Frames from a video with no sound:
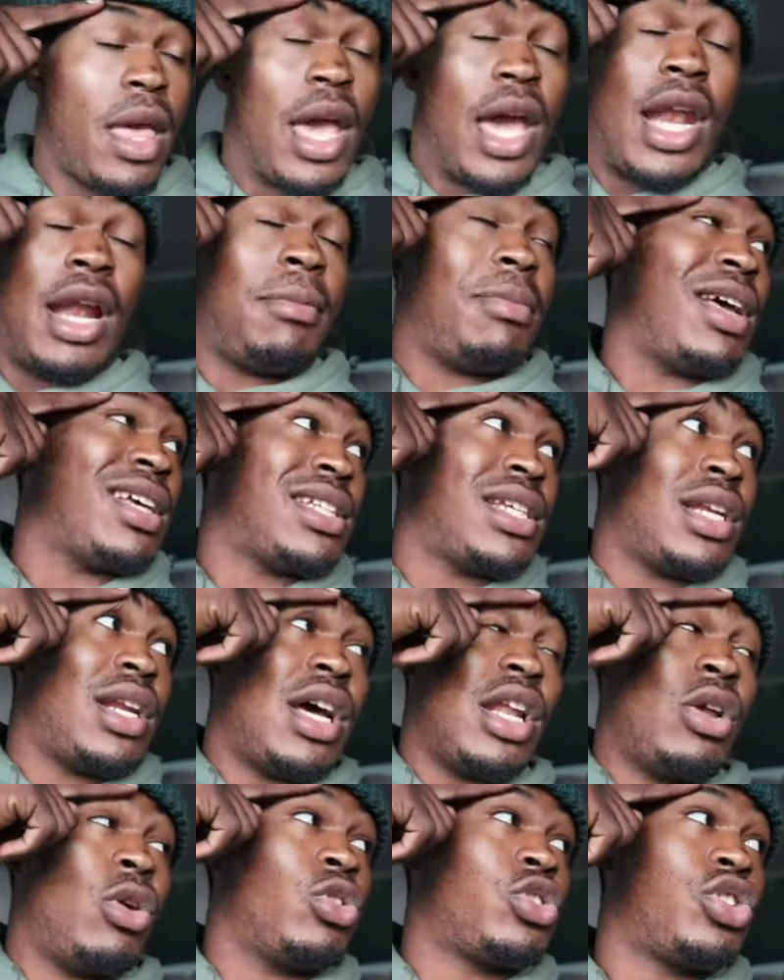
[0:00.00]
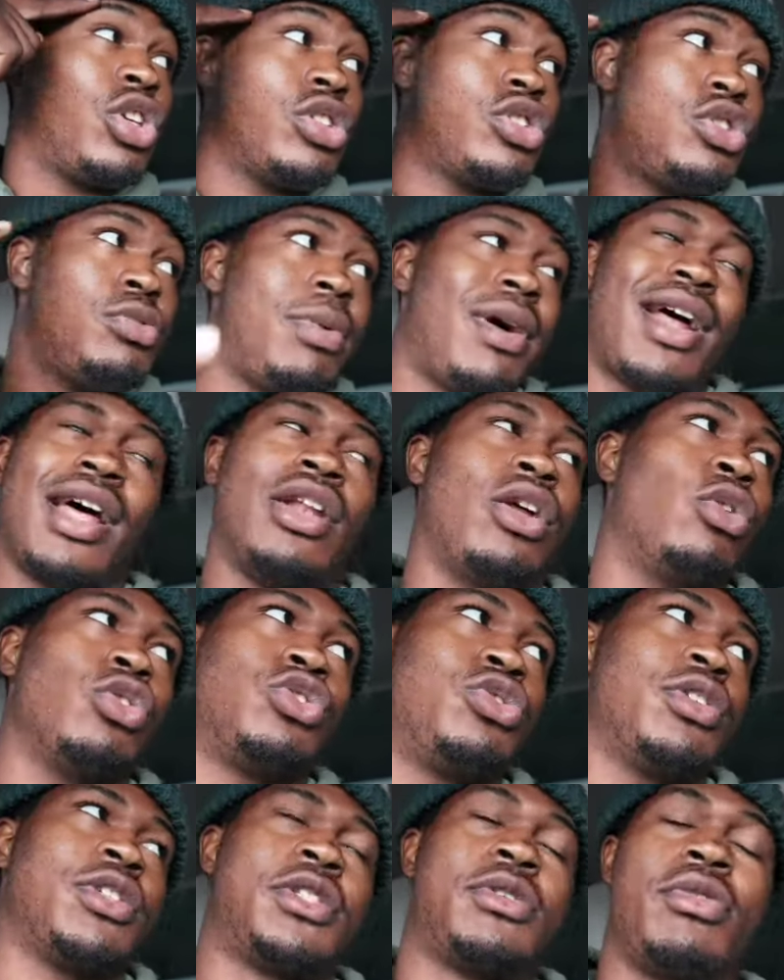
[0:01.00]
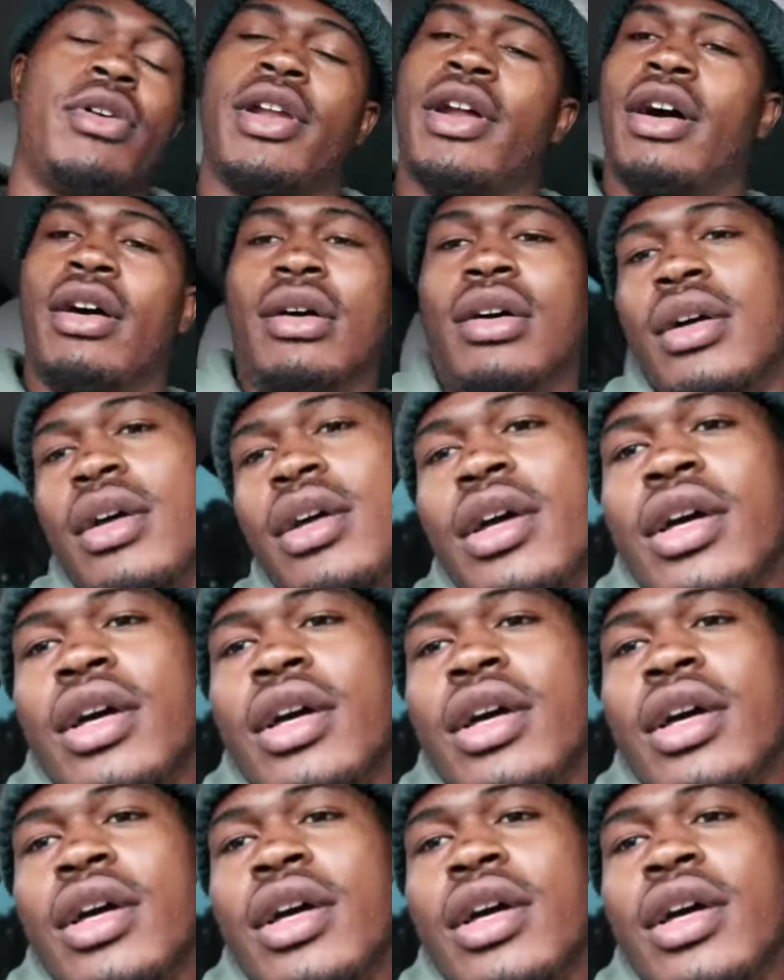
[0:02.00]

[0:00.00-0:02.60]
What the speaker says: And I'm not saying I don't trust you, but I don't trust you at all.